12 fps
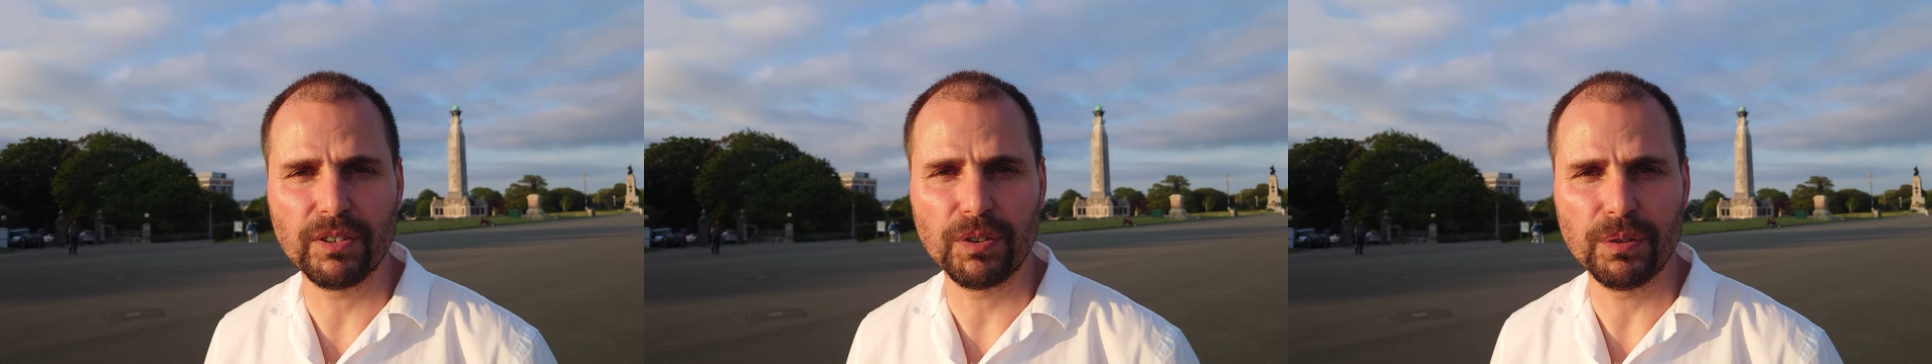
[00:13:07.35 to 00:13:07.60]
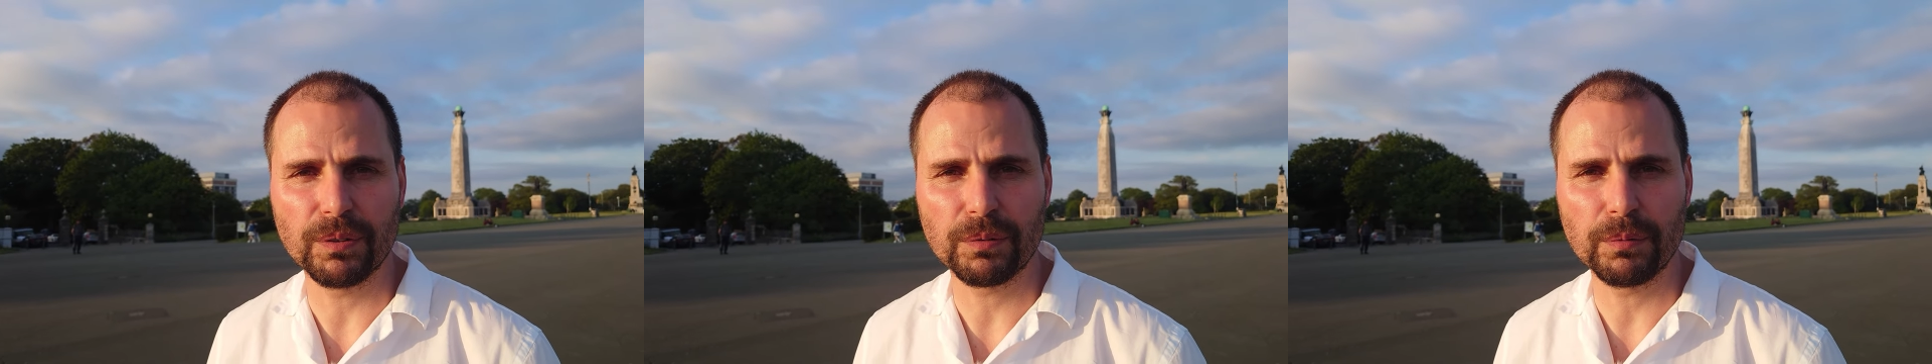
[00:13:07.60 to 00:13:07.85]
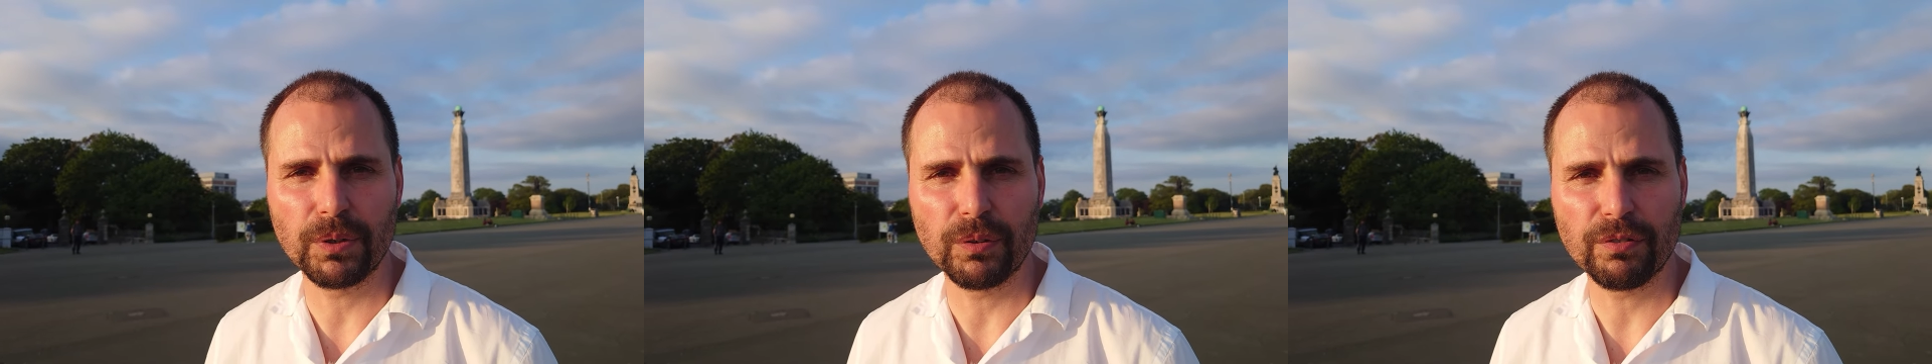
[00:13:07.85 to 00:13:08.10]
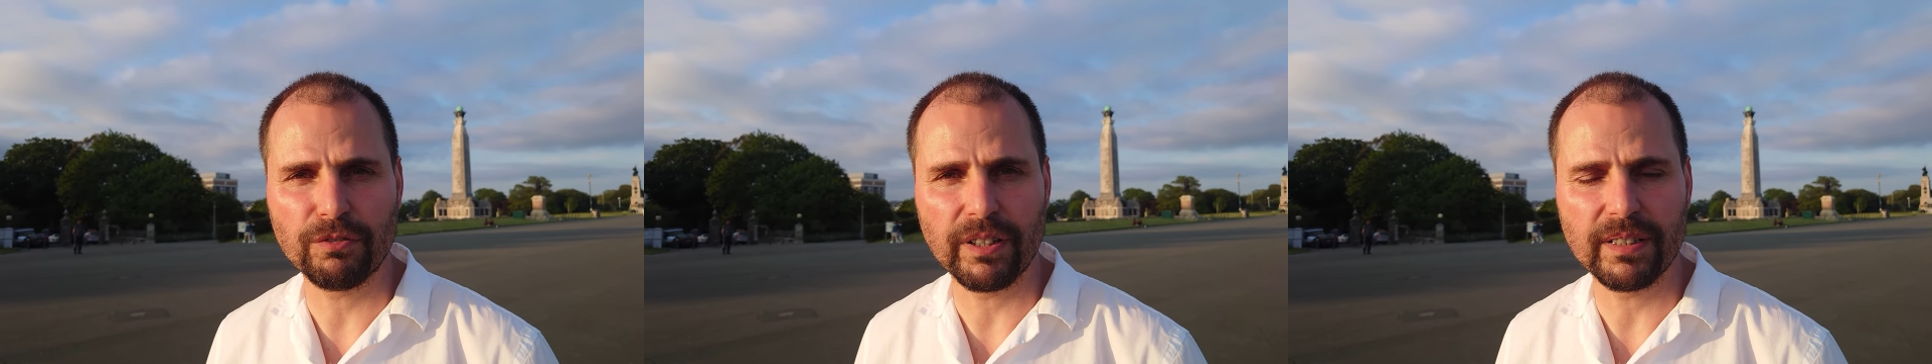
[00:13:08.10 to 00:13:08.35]
videos with
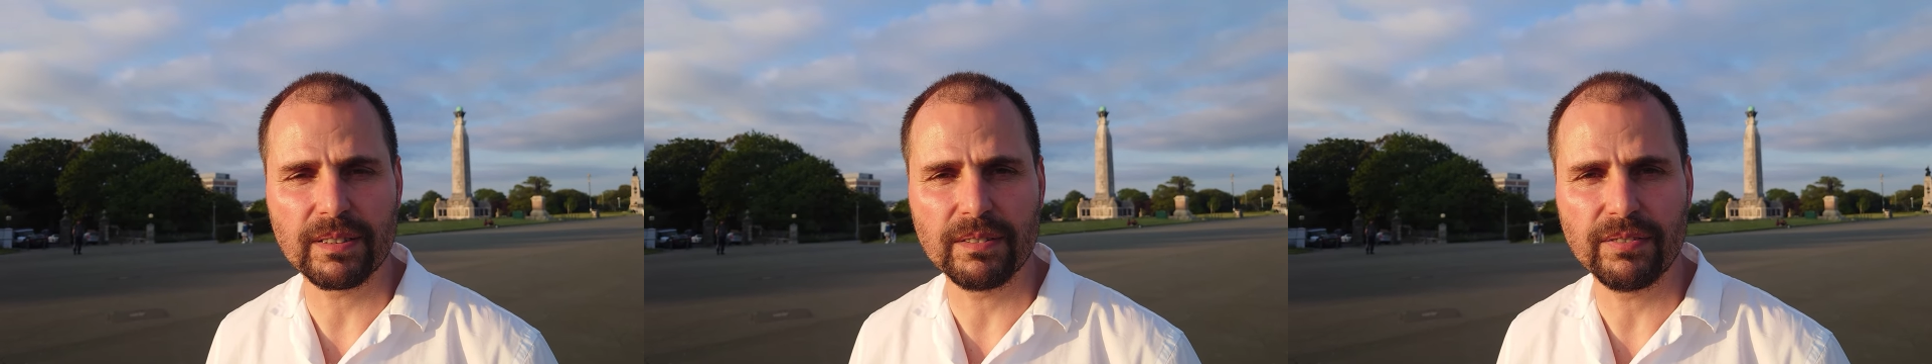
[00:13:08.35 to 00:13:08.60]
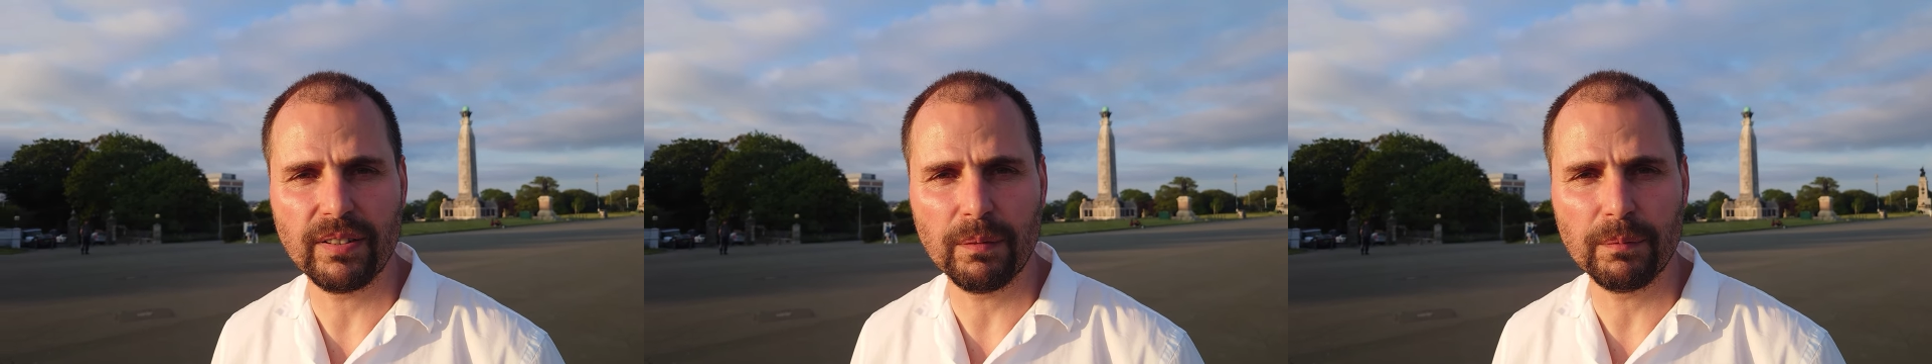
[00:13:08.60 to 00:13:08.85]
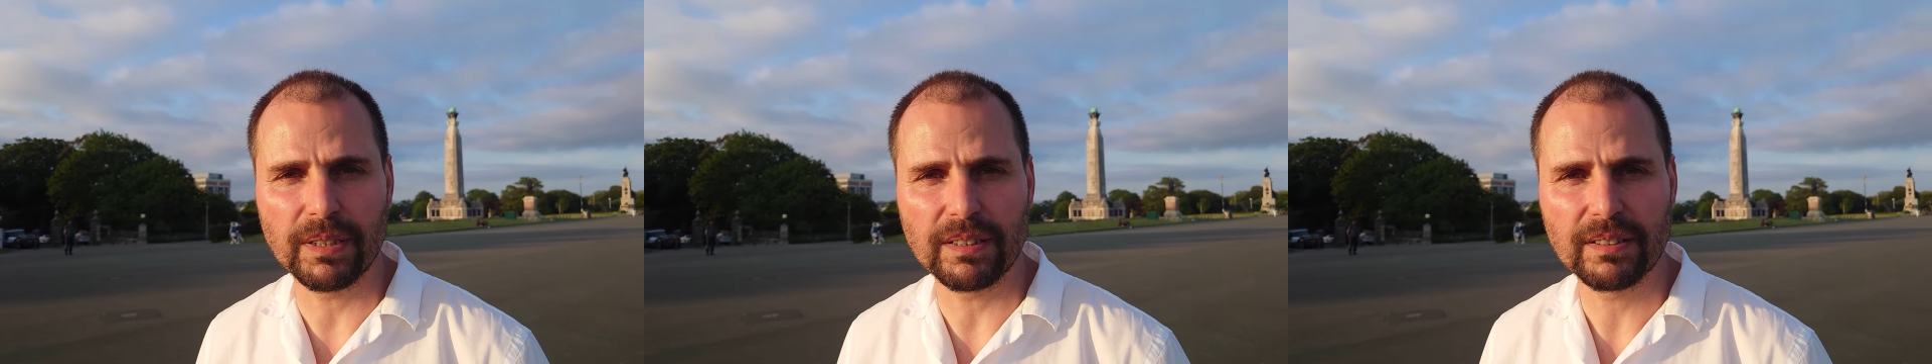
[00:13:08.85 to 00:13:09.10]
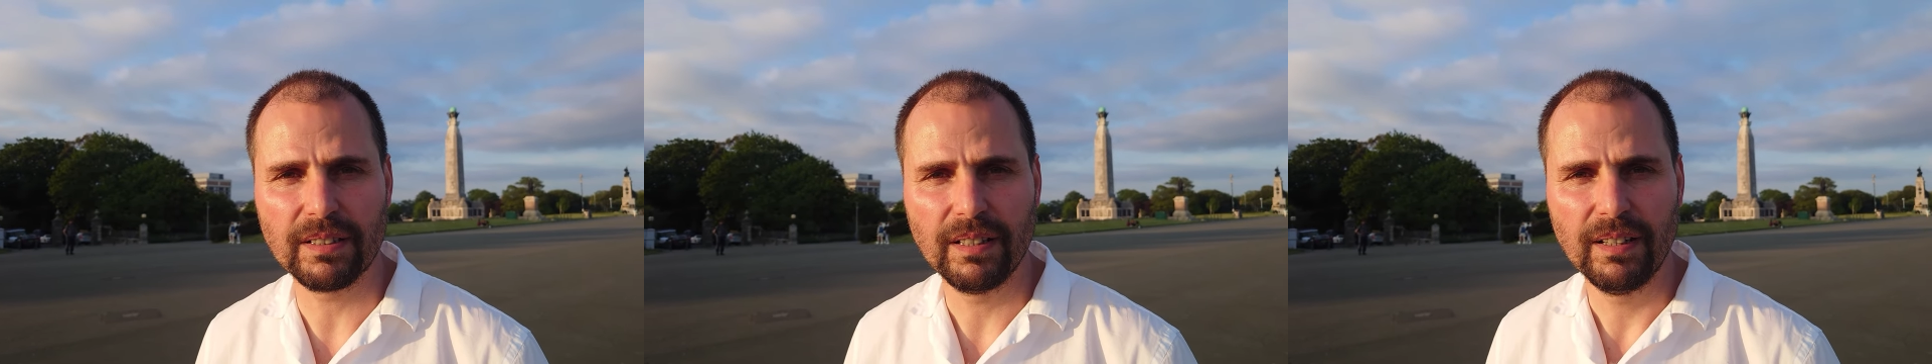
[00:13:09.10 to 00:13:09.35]
your friends and families,